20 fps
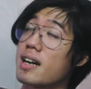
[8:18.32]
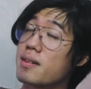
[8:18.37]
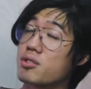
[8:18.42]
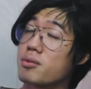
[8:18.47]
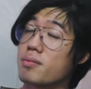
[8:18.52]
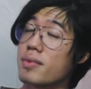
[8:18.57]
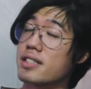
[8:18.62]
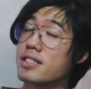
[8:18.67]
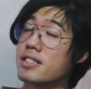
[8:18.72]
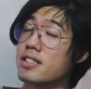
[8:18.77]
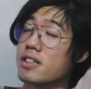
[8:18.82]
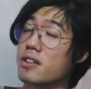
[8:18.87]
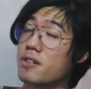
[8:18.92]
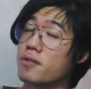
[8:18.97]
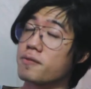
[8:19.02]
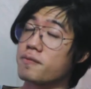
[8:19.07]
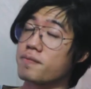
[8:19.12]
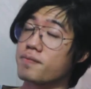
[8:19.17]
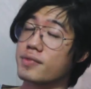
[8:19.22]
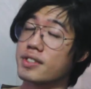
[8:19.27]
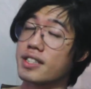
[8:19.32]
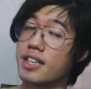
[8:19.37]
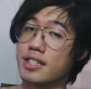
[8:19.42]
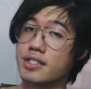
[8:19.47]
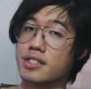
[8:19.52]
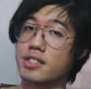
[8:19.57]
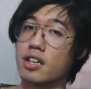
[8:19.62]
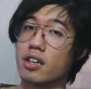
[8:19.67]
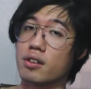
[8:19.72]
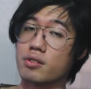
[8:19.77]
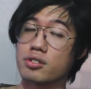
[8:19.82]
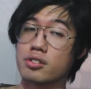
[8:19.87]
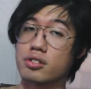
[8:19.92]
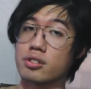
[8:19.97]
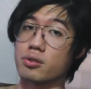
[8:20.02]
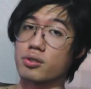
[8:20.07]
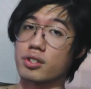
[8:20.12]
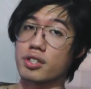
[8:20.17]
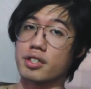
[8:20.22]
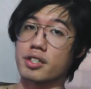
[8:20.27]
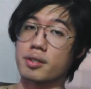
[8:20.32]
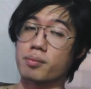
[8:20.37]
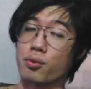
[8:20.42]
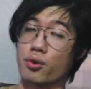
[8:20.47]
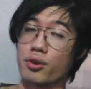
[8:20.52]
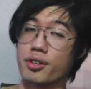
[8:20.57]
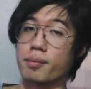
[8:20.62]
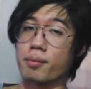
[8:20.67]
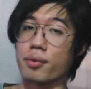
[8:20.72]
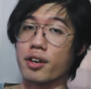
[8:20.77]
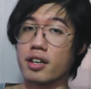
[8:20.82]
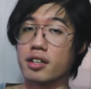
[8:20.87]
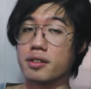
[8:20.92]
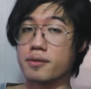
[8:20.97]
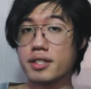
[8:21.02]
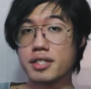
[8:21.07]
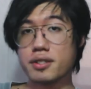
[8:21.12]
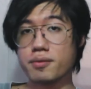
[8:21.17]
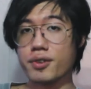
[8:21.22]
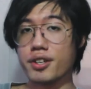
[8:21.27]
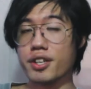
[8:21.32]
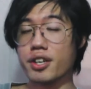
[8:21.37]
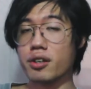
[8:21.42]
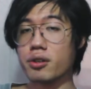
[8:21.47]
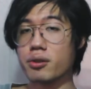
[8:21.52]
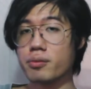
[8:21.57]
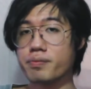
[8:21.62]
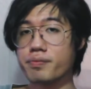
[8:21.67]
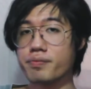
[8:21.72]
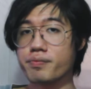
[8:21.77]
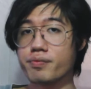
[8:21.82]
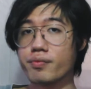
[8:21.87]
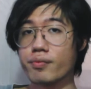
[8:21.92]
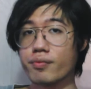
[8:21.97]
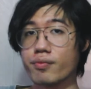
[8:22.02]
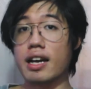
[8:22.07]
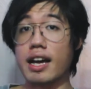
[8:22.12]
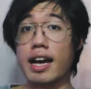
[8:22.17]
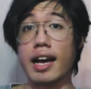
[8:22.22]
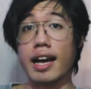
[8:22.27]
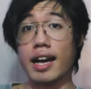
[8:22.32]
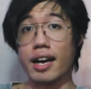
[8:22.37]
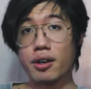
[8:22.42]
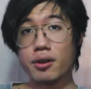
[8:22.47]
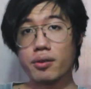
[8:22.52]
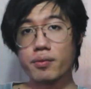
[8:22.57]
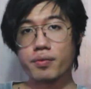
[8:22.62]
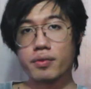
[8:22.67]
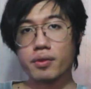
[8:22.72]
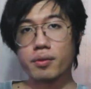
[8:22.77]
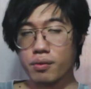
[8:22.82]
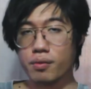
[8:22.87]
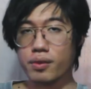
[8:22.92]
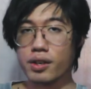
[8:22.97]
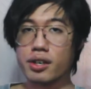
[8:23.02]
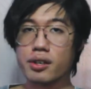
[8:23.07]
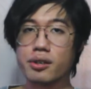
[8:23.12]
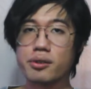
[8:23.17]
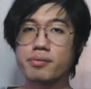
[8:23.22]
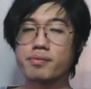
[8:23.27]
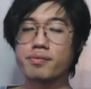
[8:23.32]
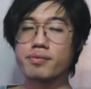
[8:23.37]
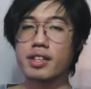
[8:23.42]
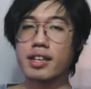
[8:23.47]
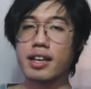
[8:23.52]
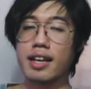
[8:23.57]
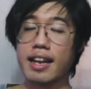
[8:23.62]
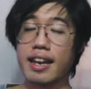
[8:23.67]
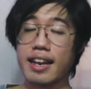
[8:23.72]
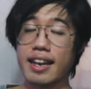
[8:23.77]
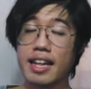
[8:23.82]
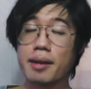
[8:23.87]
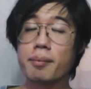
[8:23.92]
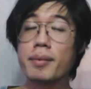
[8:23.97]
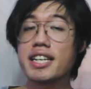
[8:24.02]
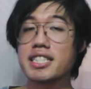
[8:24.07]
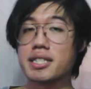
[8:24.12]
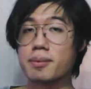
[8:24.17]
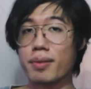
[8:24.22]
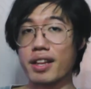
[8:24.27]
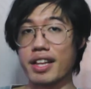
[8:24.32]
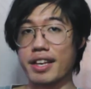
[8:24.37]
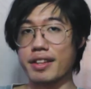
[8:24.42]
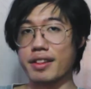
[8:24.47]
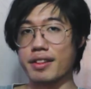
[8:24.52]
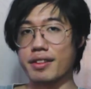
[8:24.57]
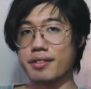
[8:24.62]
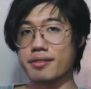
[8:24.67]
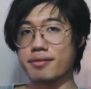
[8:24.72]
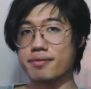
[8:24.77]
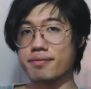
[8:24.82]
time to myself. That's also the important part of this video. How? Well, let me explain.